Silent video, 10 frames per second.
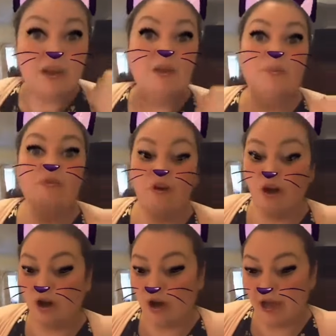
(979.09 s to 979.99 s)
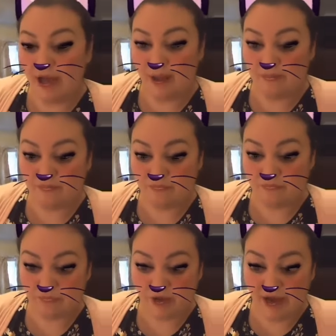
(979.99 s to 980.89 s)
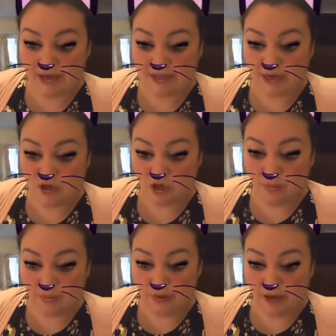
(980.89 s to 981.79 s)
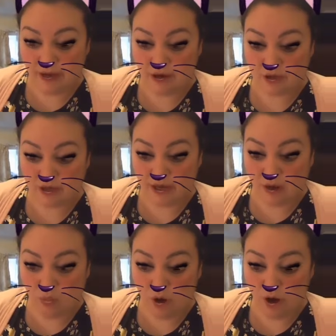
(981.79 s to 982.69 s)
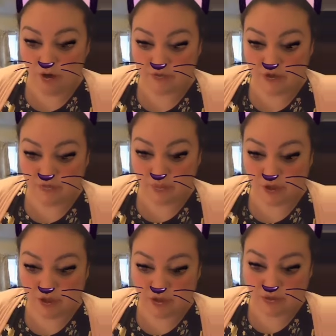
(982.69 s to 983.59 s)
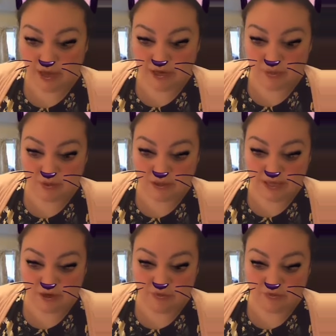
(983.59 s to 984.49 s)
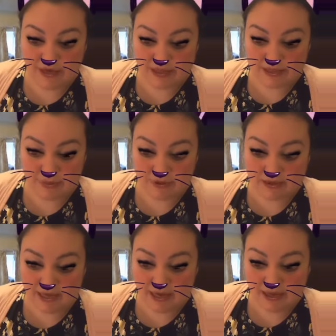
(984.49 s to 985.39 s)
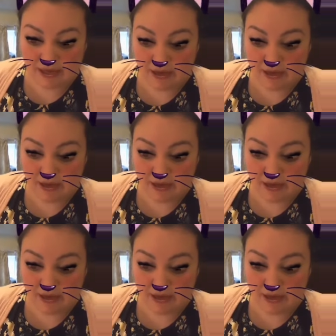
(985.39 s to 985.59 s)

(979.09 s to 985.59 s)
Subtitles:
Before I signed up, I ordered like a one-off. So if you want to do that and you want to sign up for this, see what it's like,